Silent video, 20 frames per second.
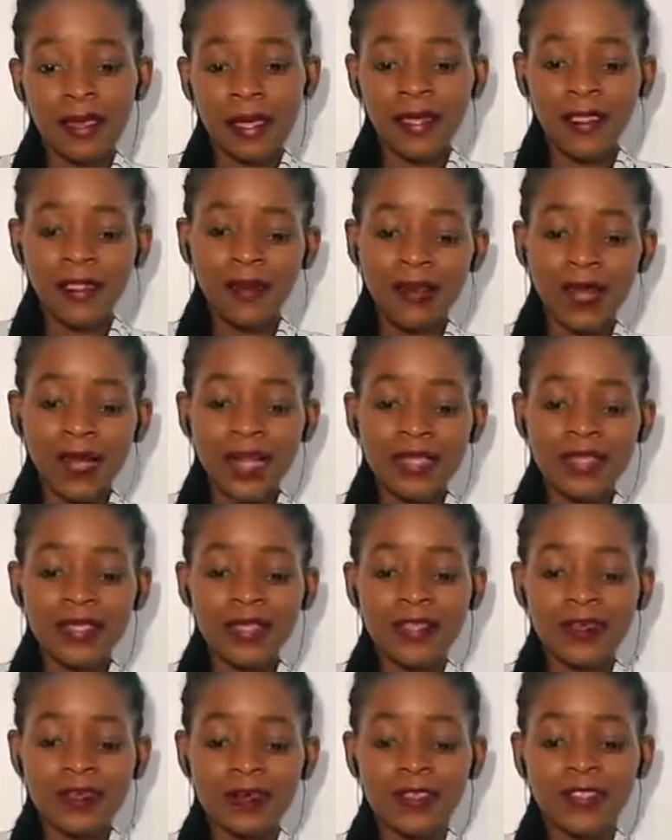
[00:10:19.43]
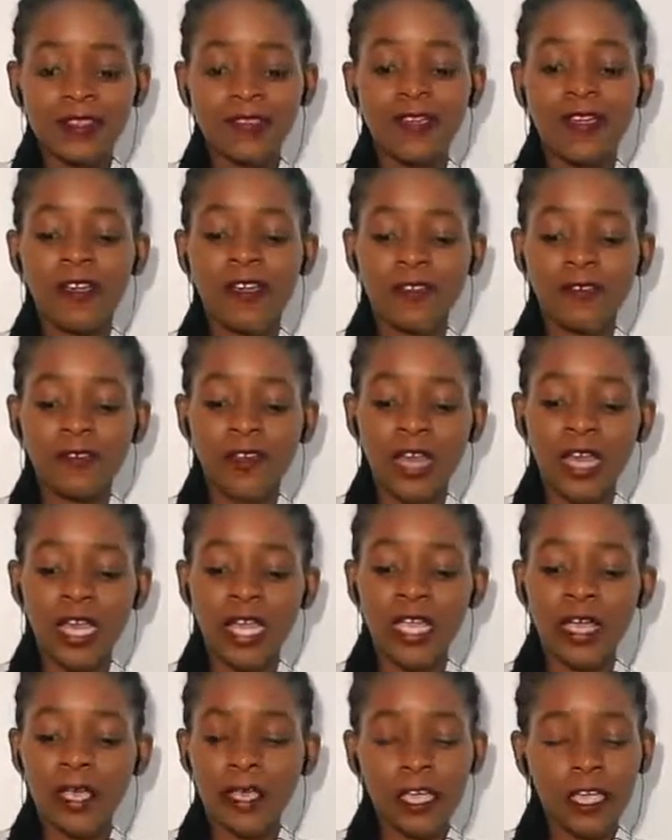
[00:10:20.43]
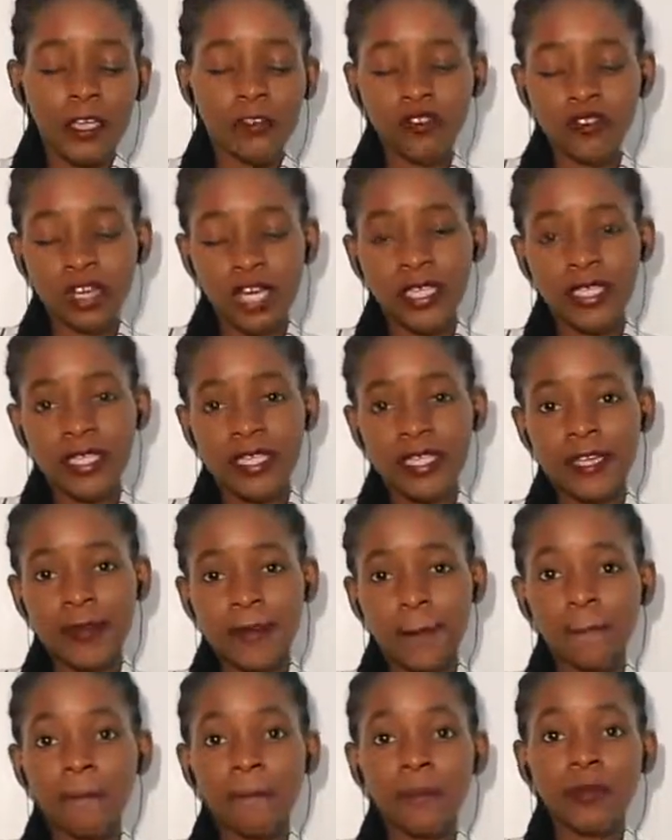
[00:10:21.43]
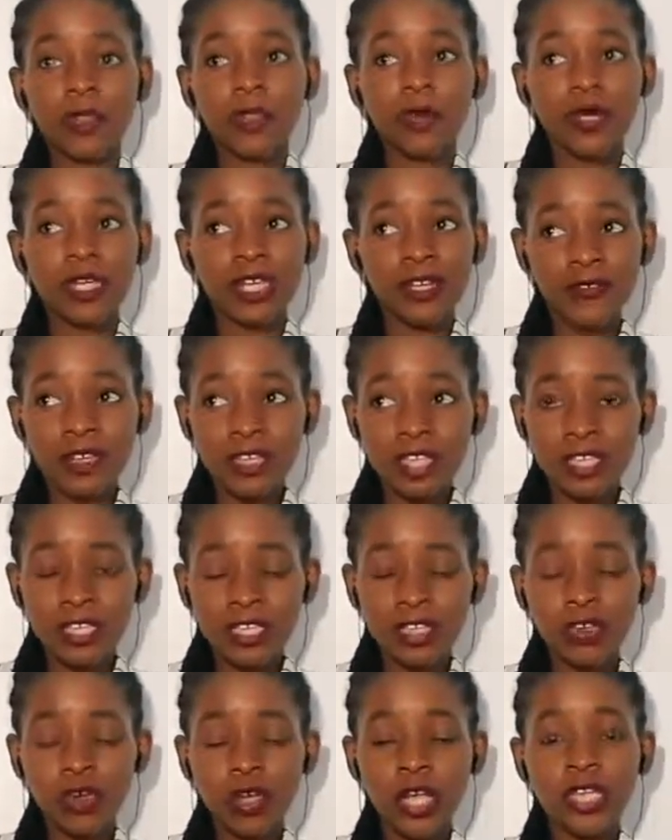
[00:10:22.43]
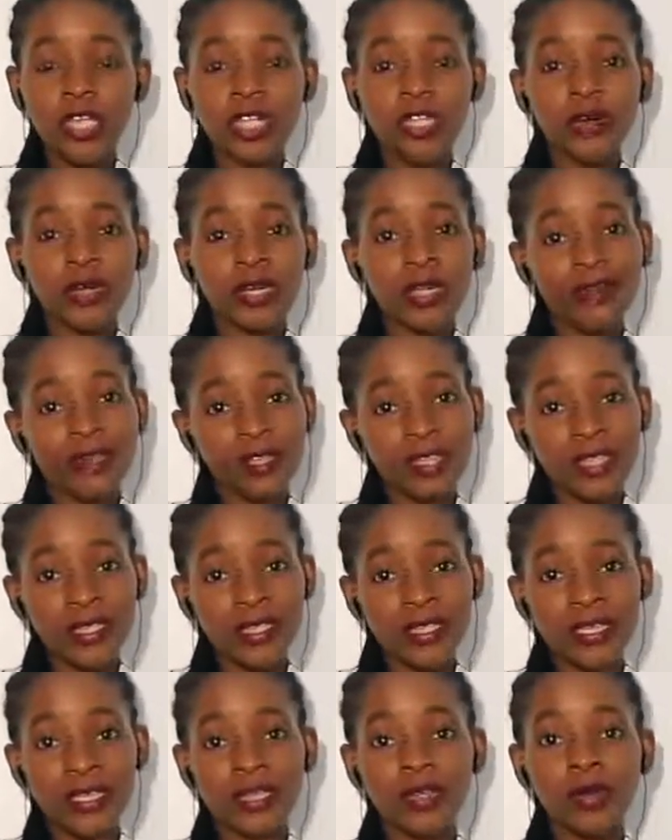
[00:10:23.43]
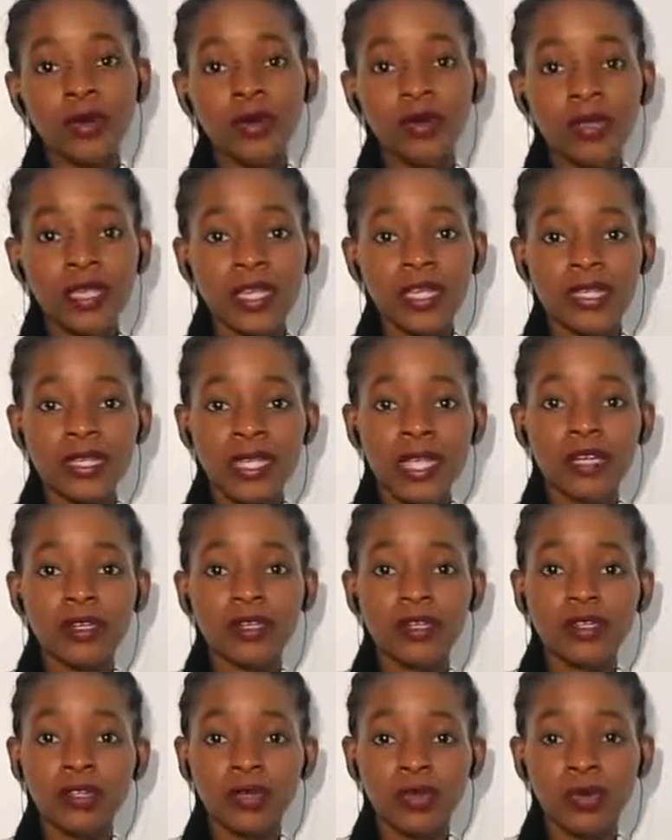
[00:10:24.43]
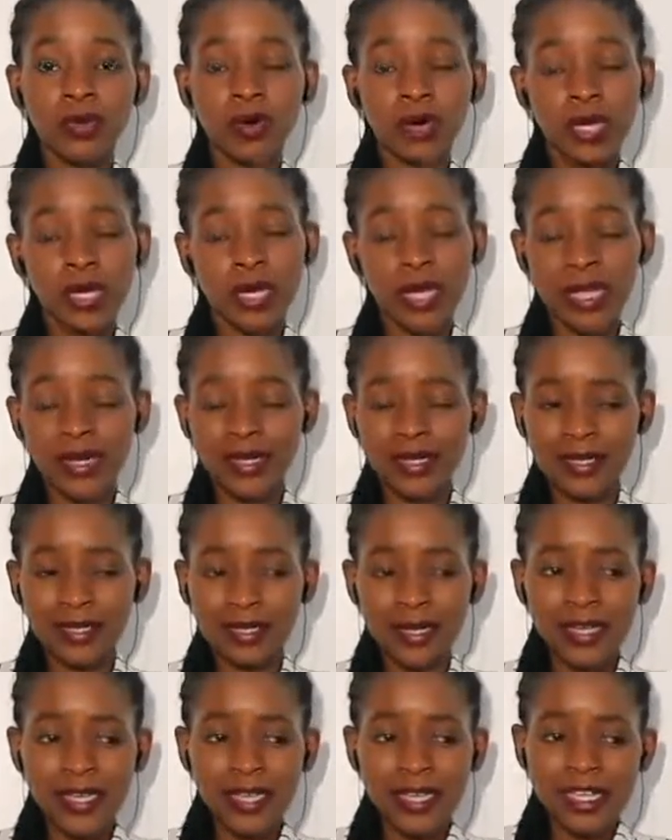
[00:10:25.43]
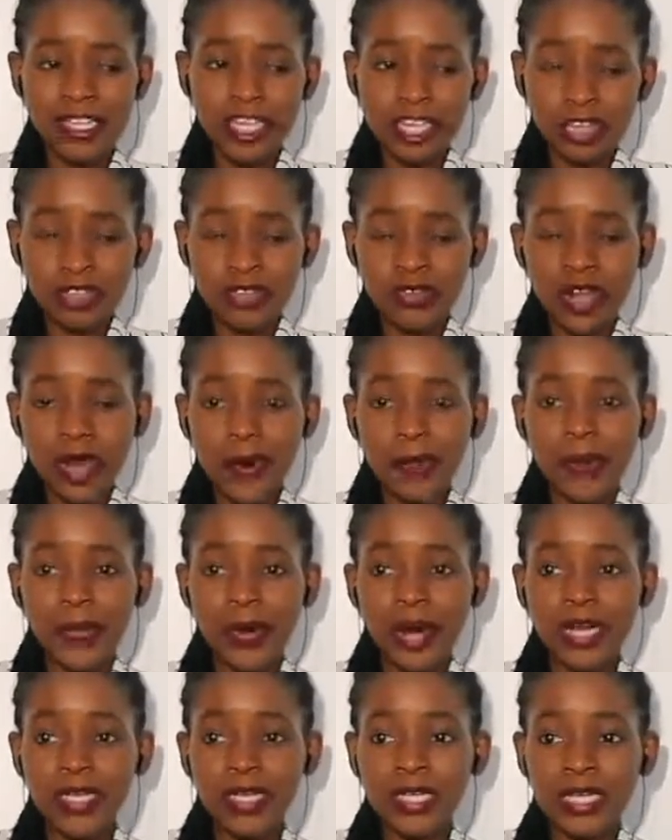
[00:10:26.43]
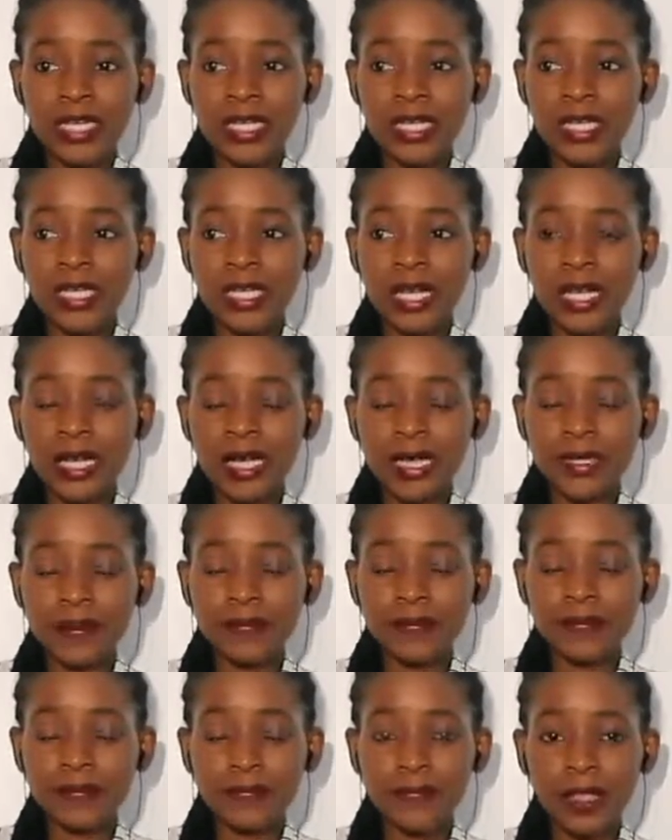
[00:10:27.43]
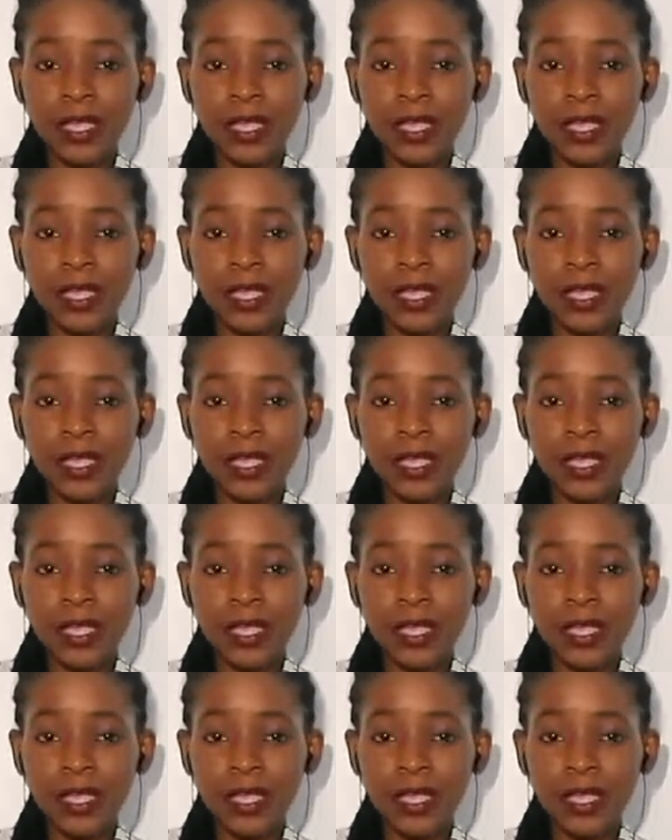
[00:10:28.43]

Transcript: Otherwise, this was very, very interesting whatever the situation whatever the sin always turn to god and just try practice um,